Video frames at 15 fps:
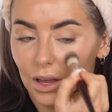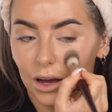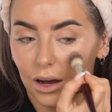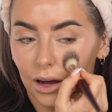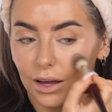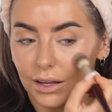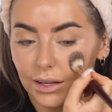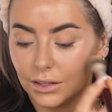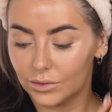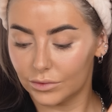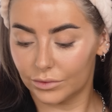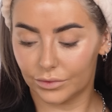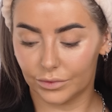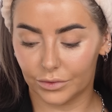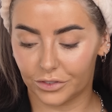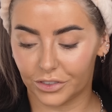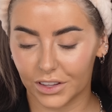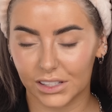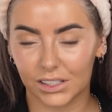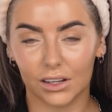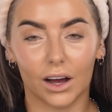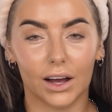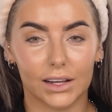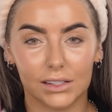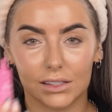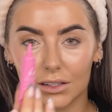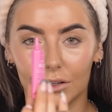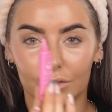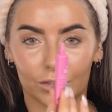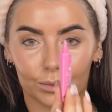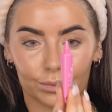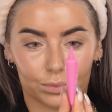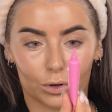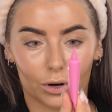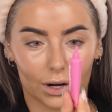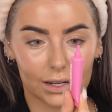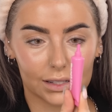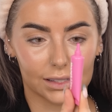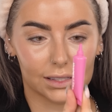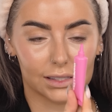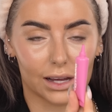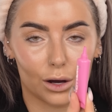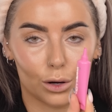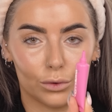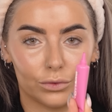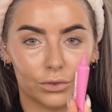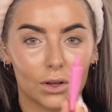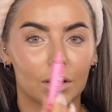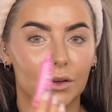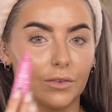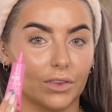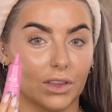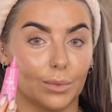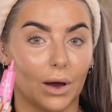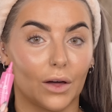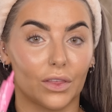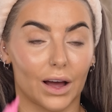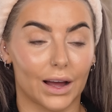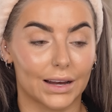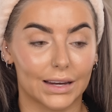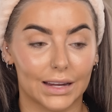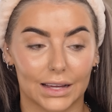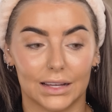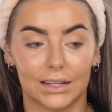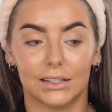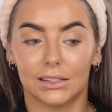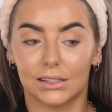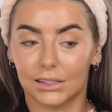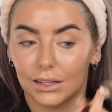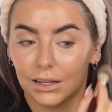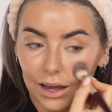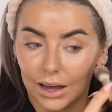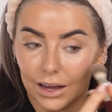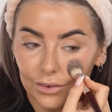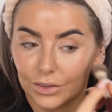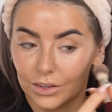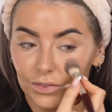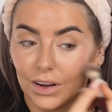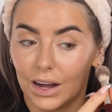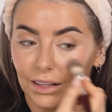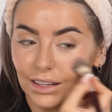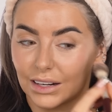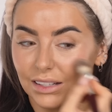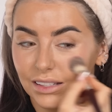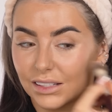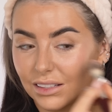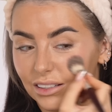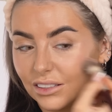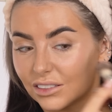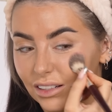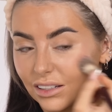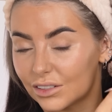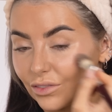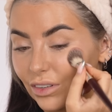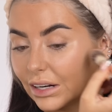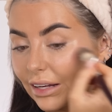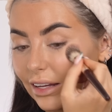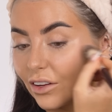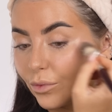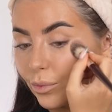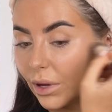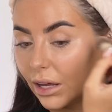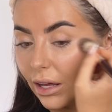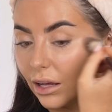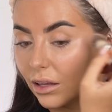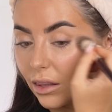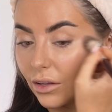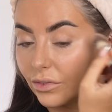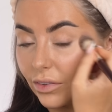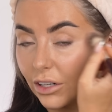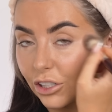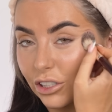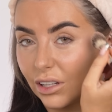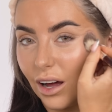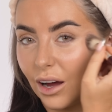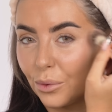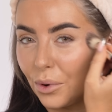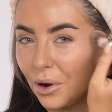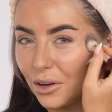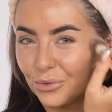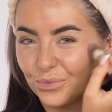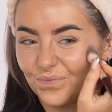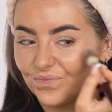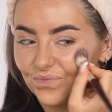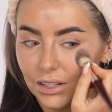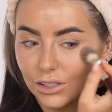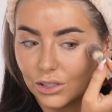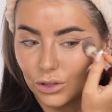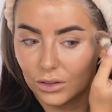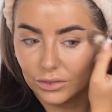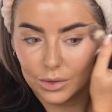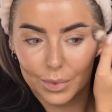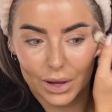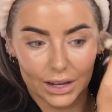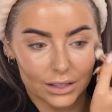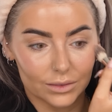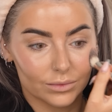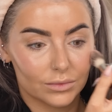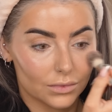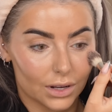I, for the size of the product itself, for the amount that I need, and for the fact that it still doesn't really give me the finish that I want, it's not for me.